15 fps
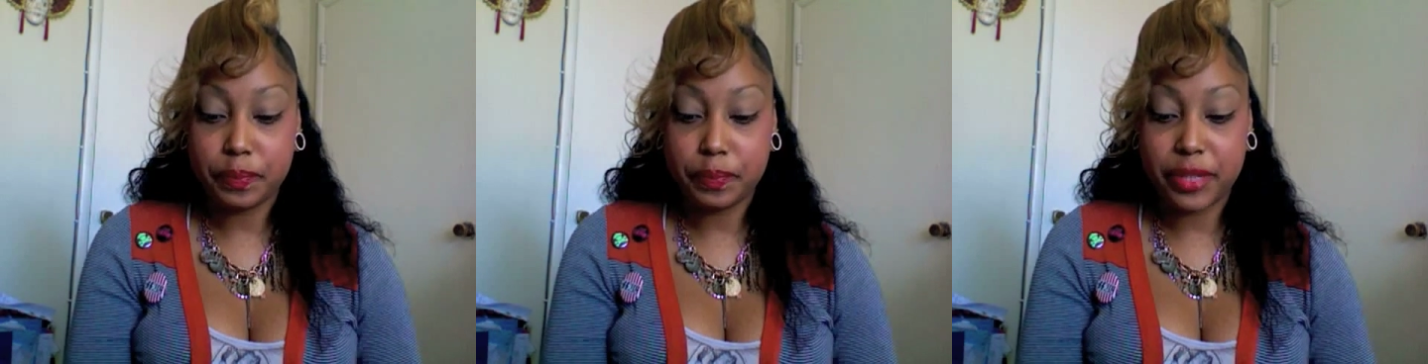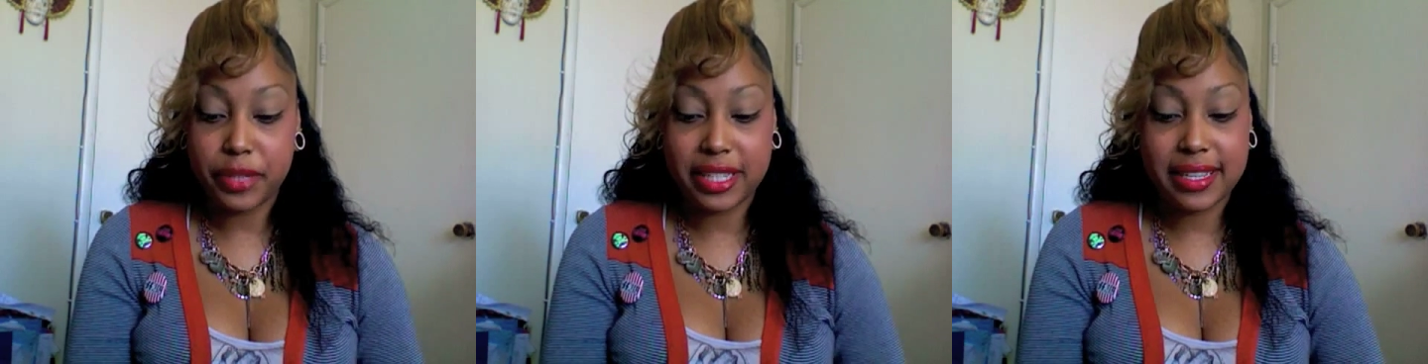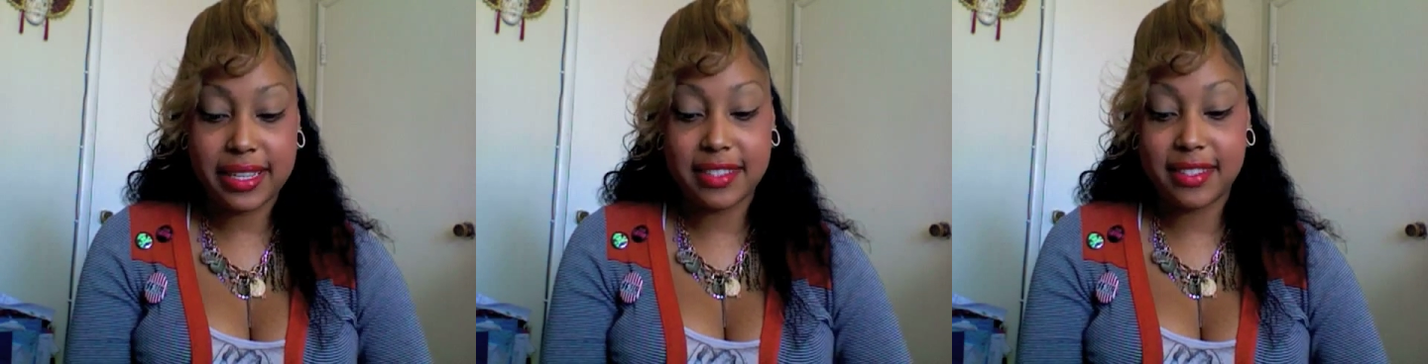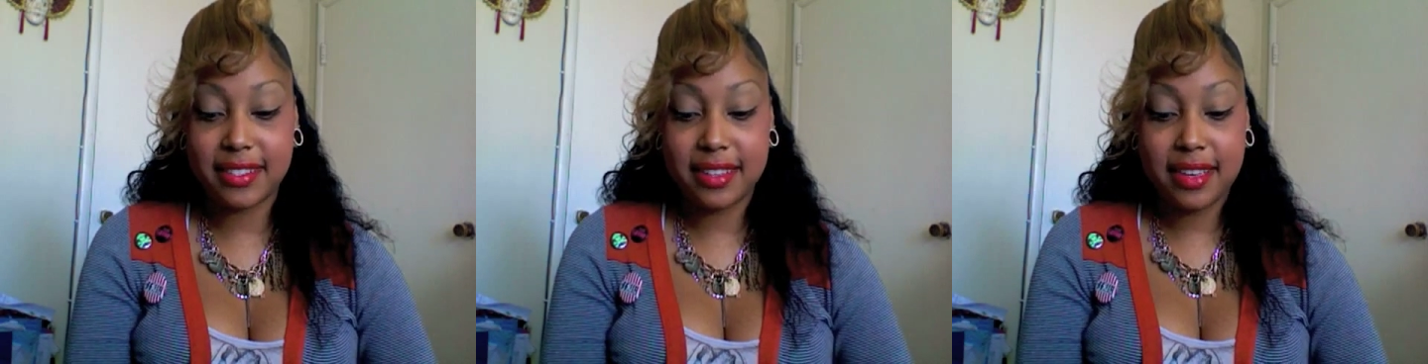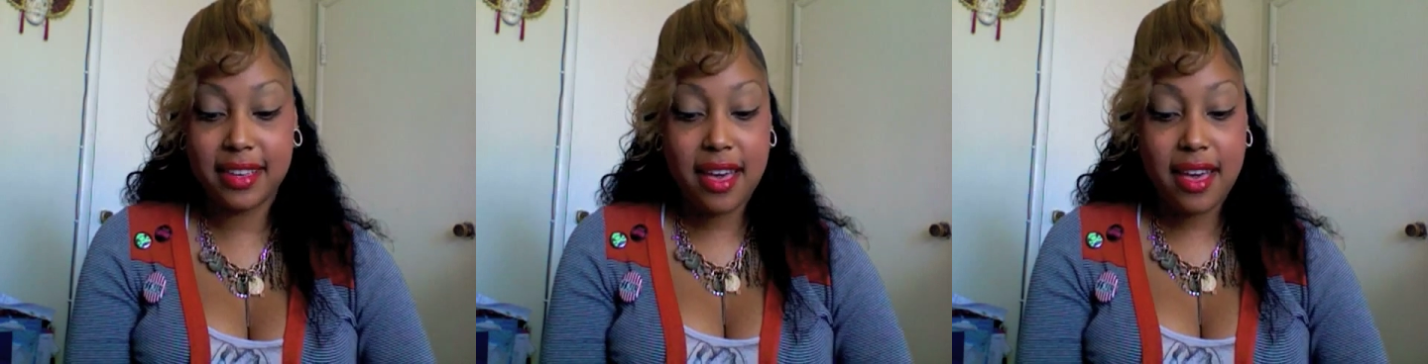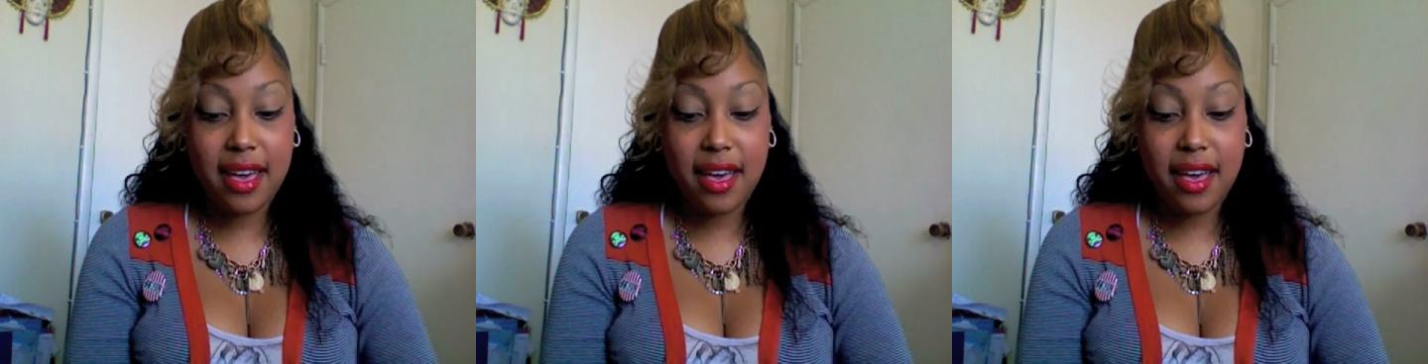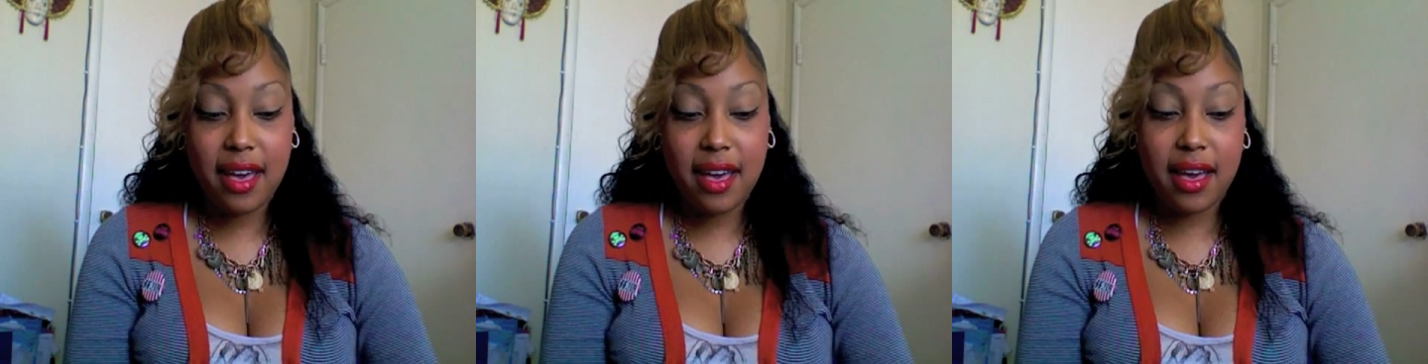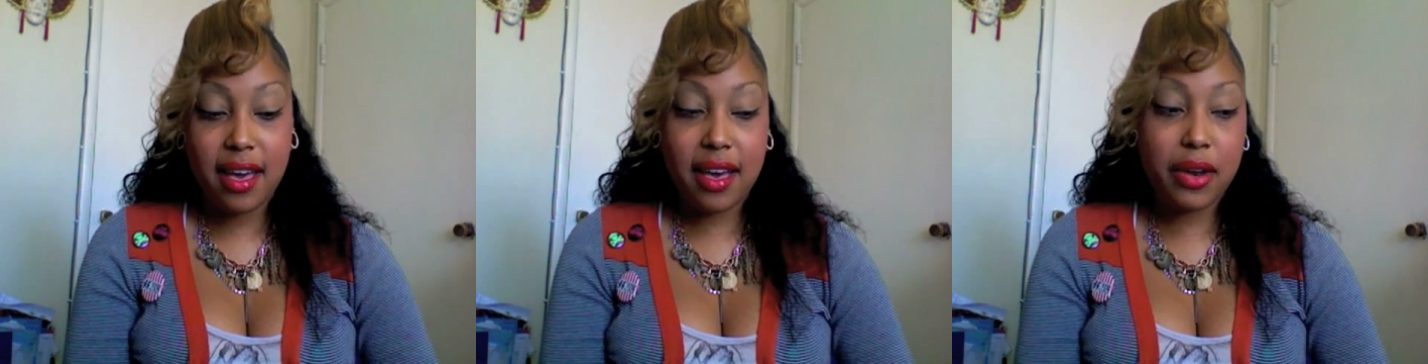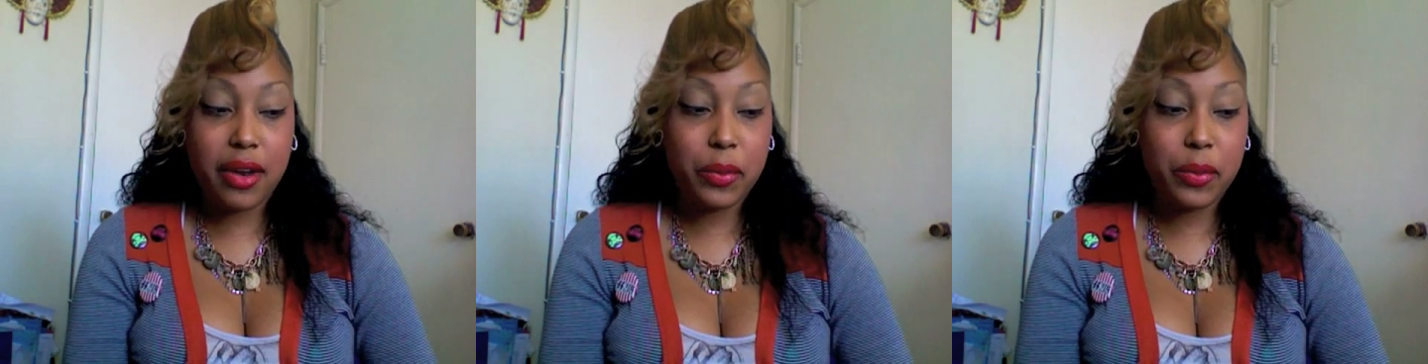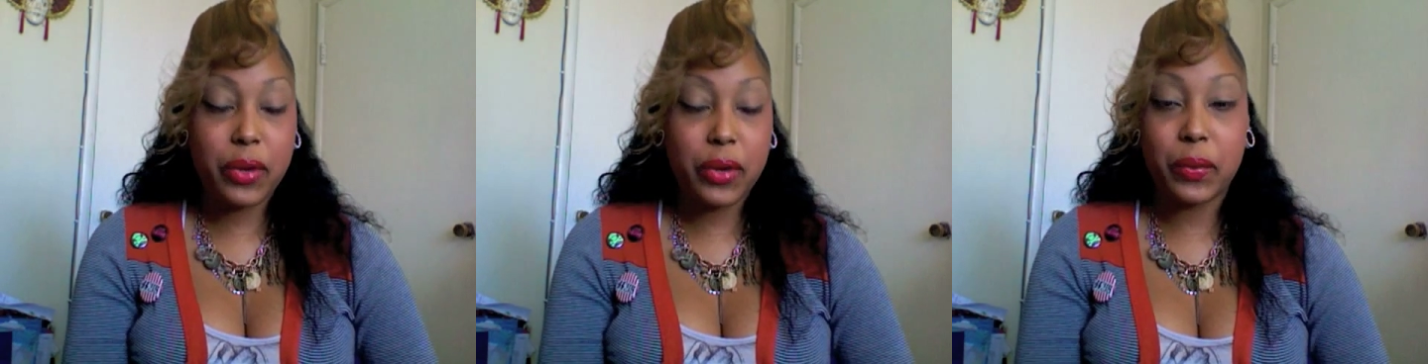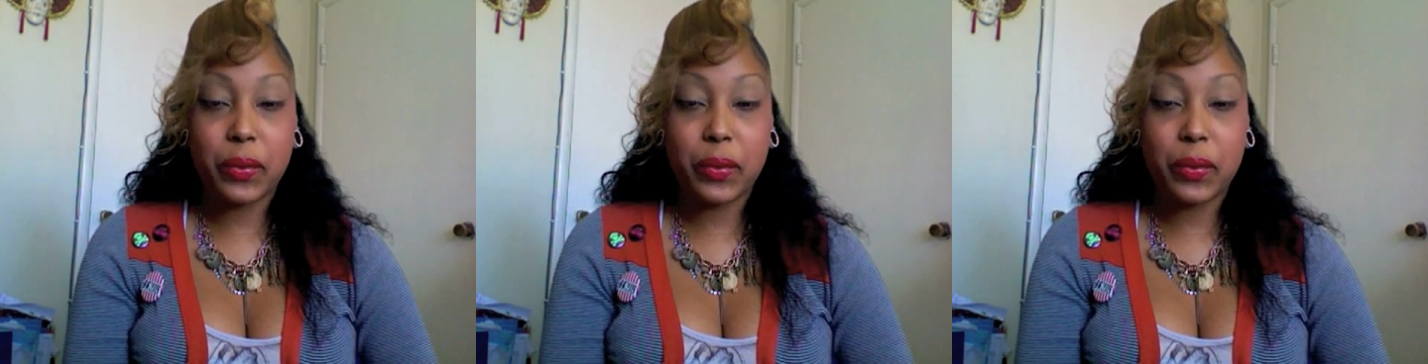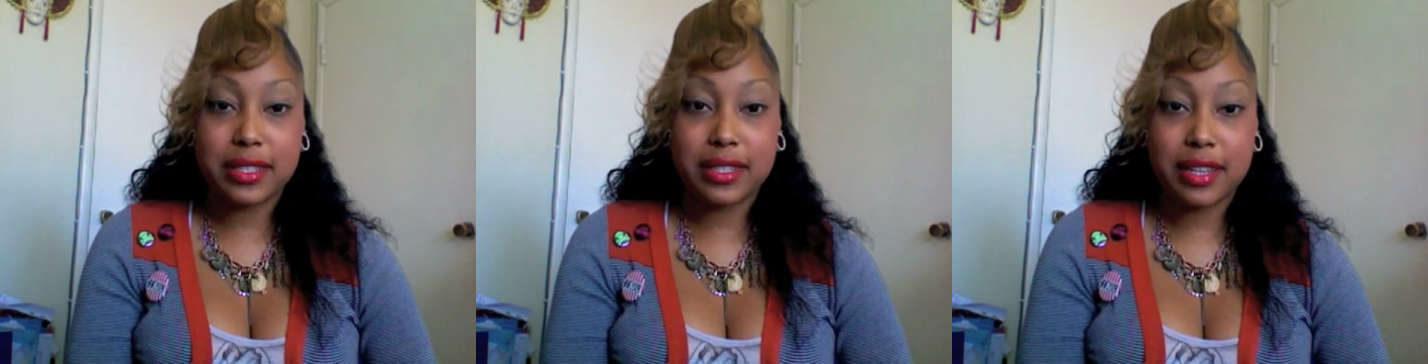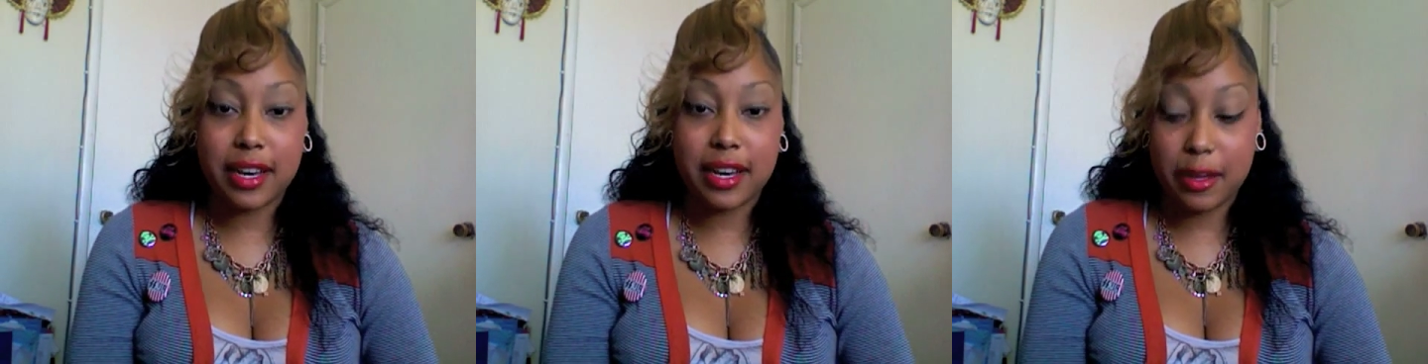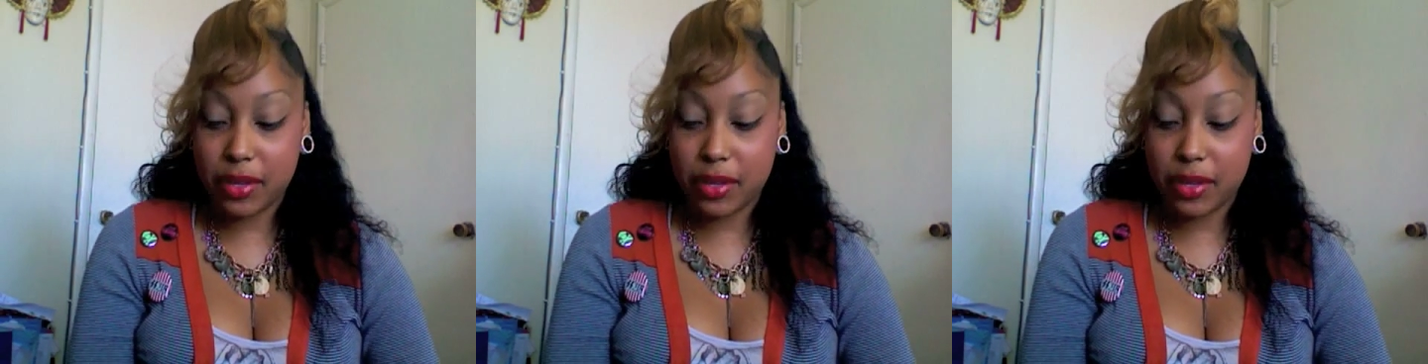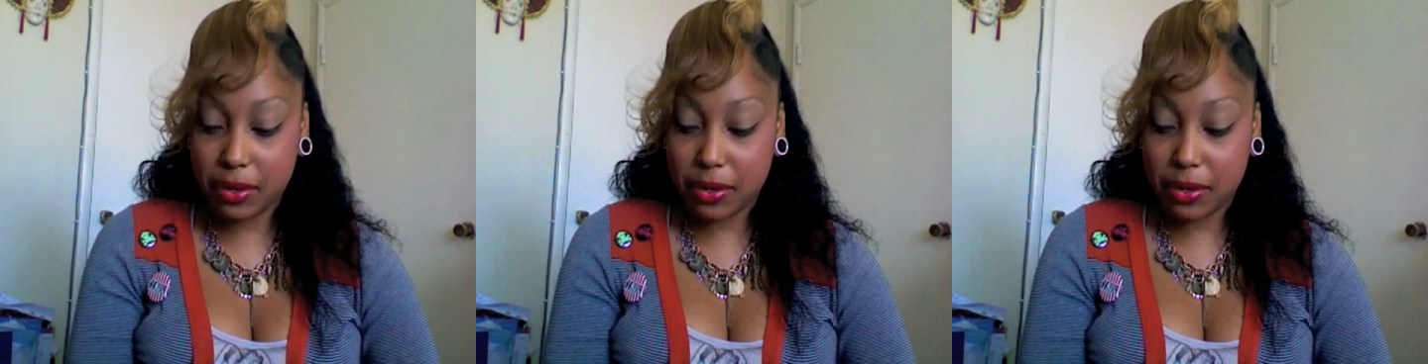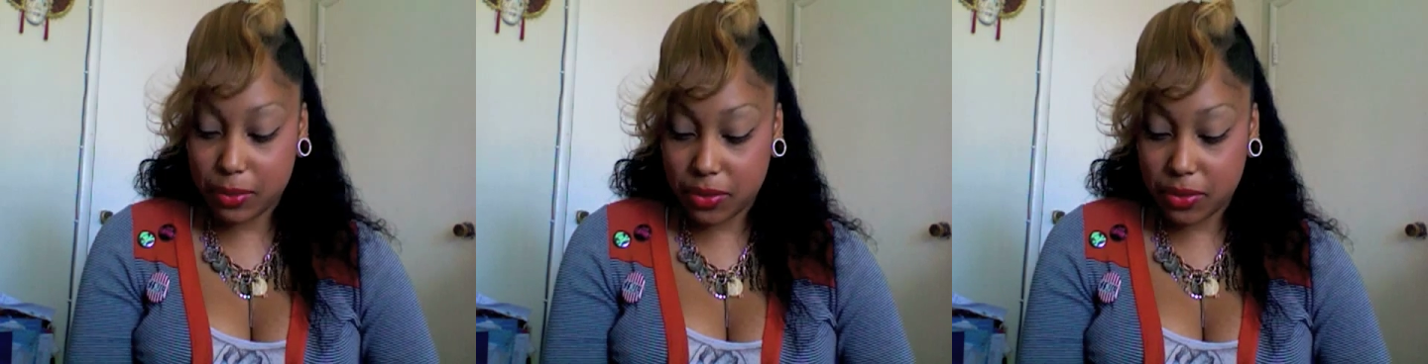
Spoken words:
Because I don't want to waste my time, you know,